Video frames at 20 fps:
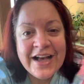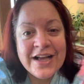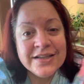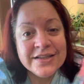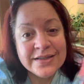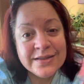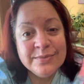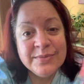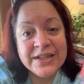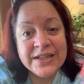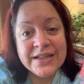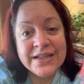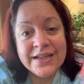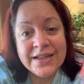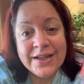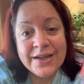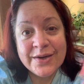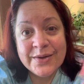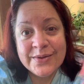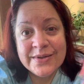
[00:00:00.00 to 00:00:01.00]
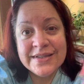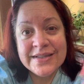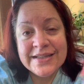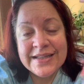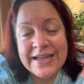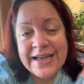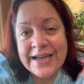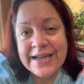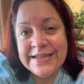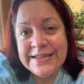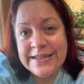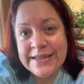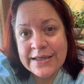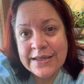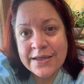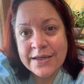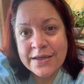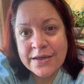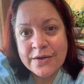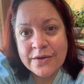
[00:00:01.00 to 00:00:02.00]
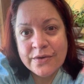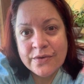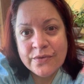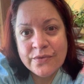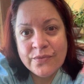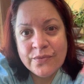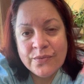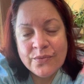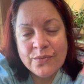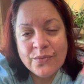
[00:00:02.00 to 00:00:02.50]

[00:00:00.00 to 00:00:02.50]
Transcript: Ultimately, though, it's the idea of